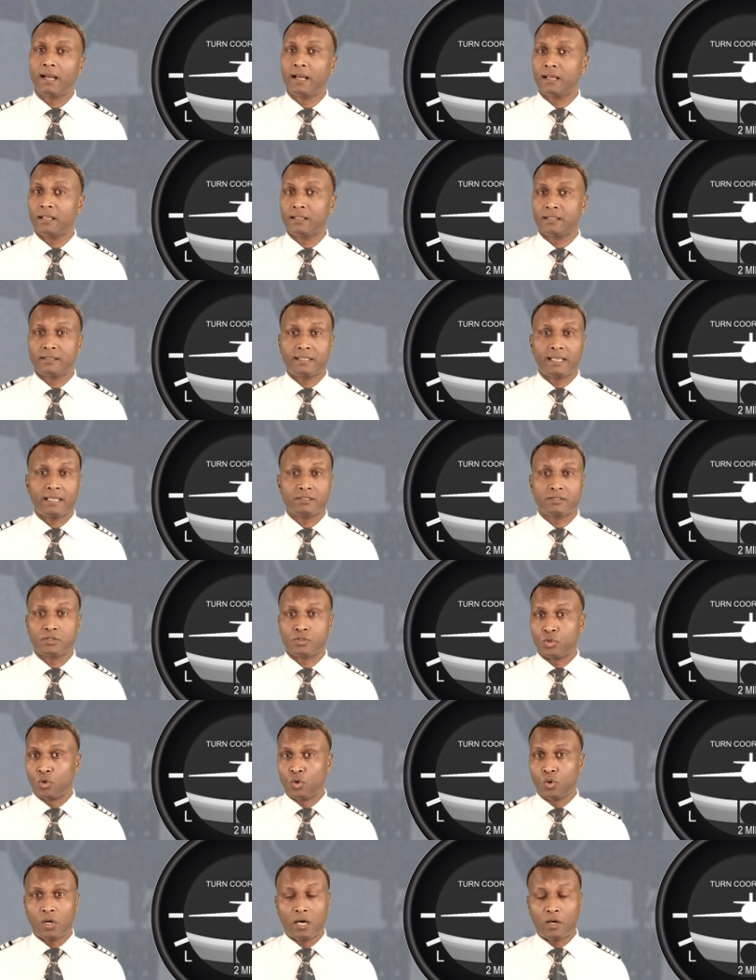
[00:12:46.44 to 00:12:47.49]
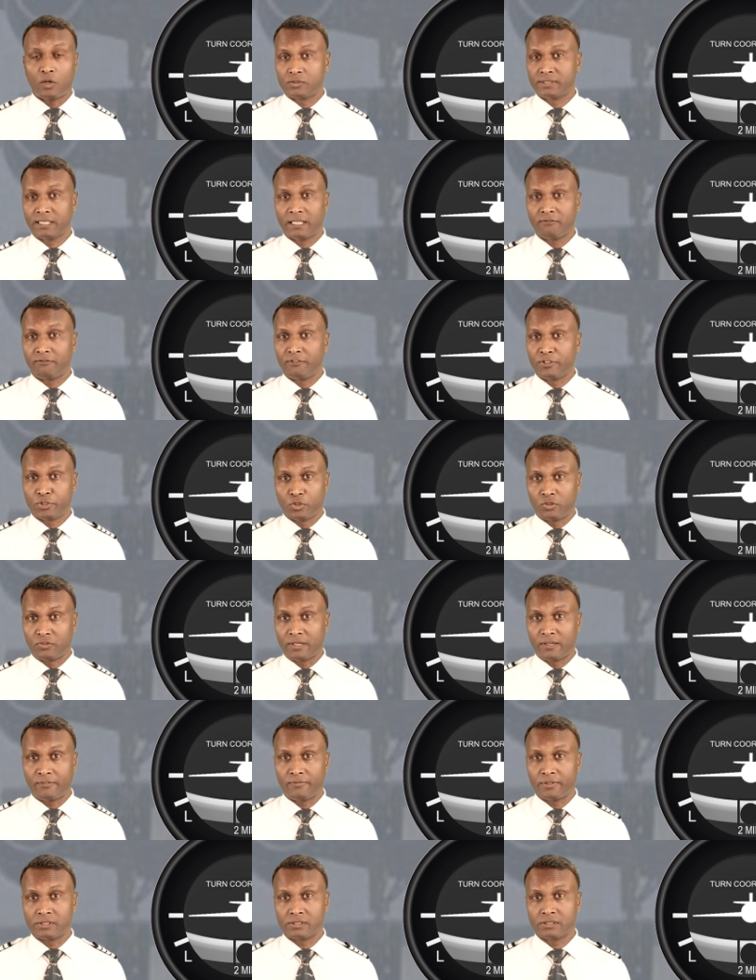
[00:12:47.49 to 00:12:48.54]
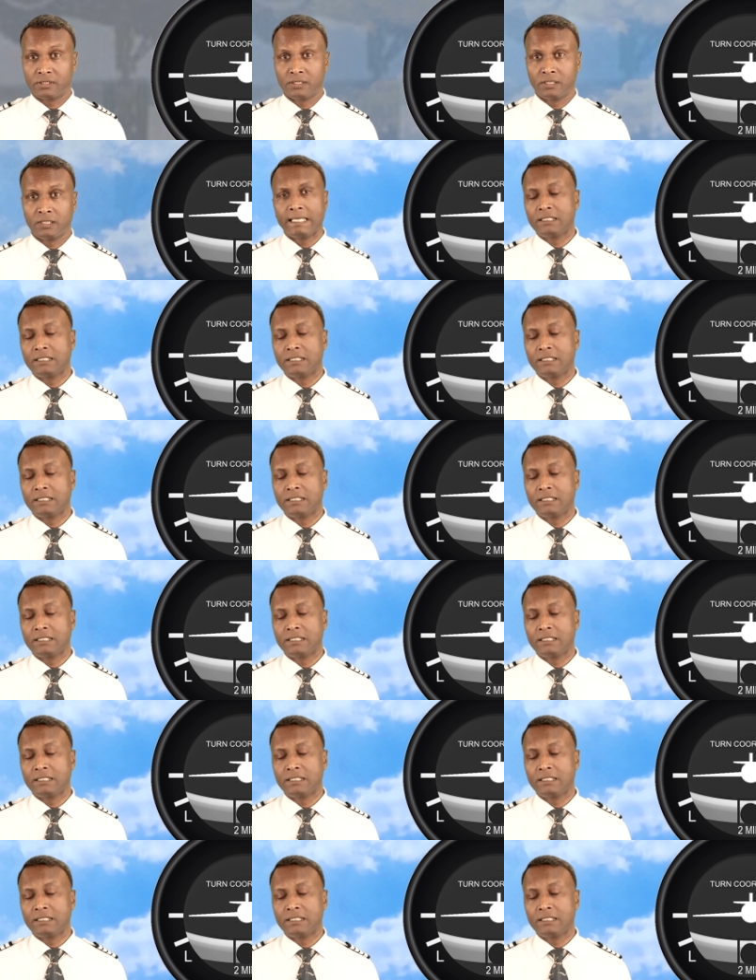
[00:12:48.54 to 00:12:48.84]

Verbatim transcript: where there's no outside visual reference.